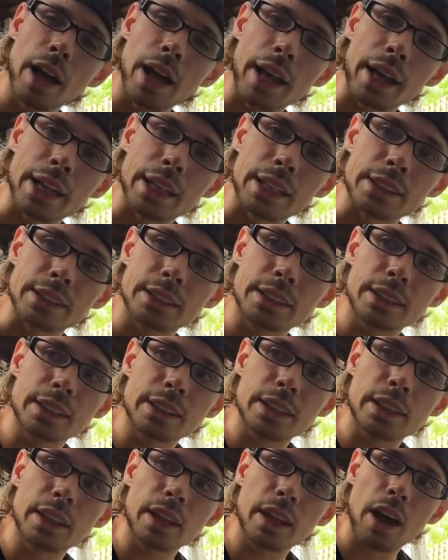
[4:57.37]
And
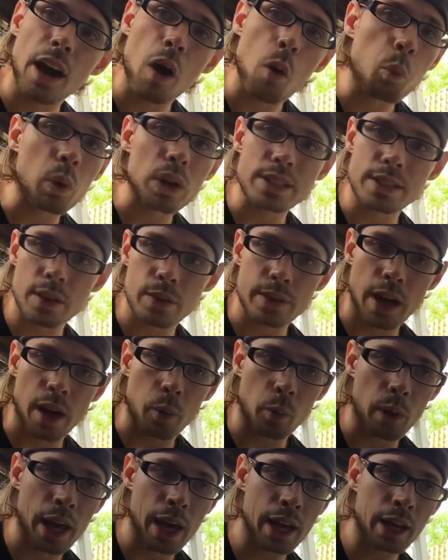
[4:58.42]
once those
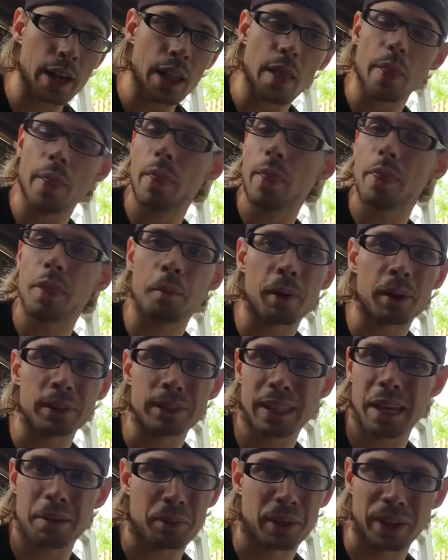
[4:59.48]
got wet, the
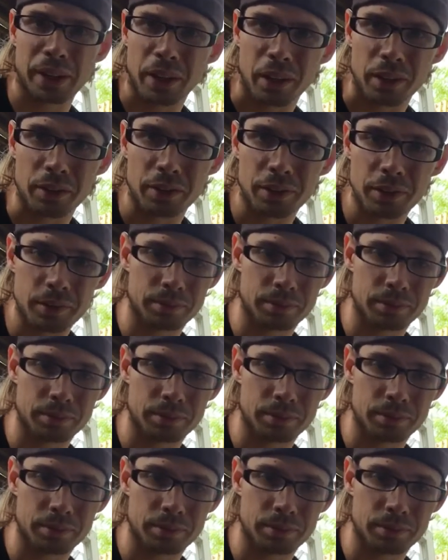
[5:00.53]
balls came right off.